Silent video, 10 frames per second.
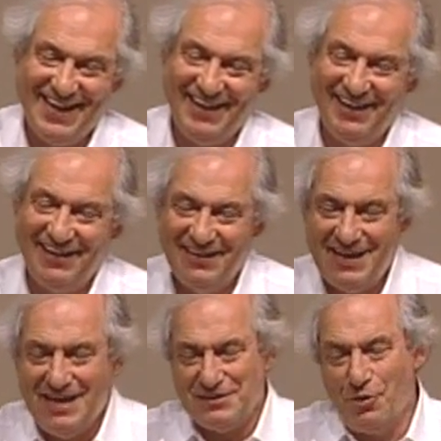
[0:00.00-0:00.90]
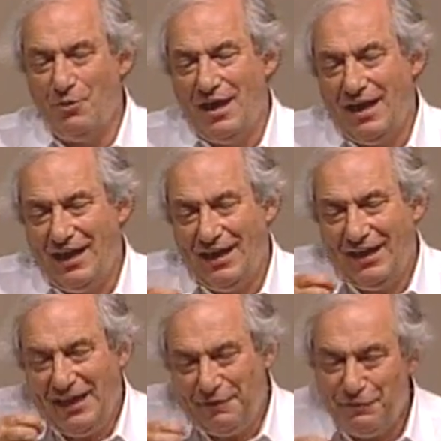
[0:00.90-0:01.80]
uh, so
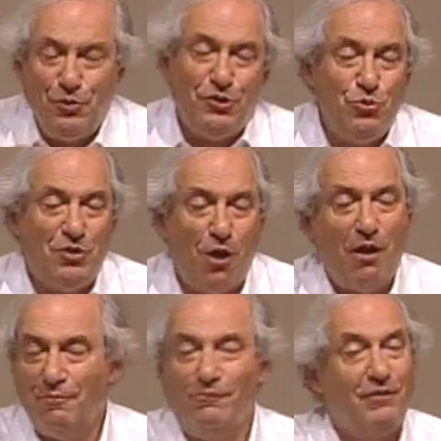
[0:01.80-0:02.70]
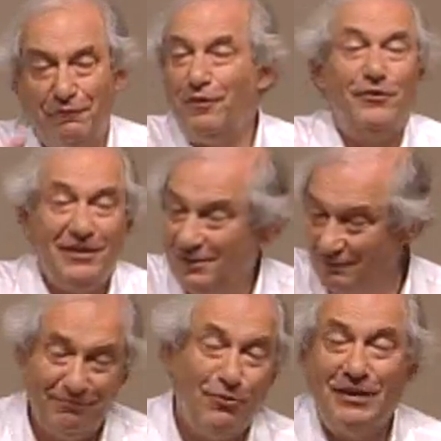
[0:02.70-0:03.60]
if you, you know I'm a very,
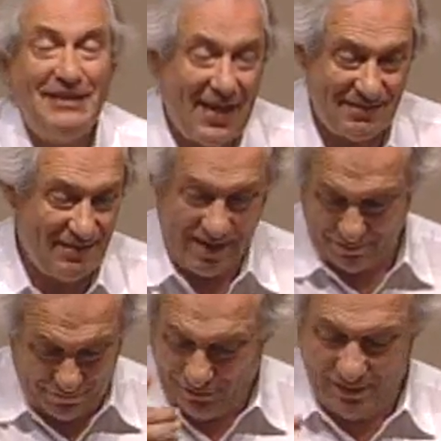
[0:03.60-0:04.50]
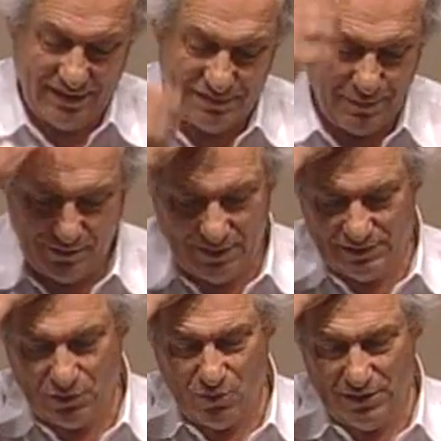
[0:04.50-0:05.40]
you could guess that I'm a very
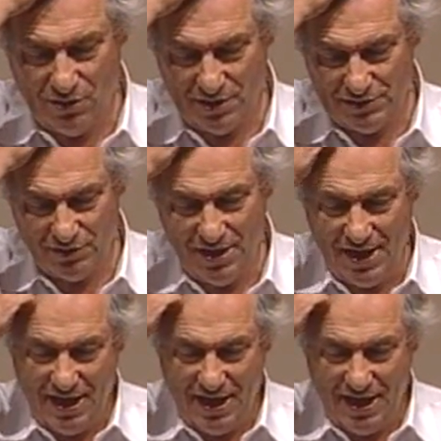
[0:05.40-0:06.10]
experienced coin tosser.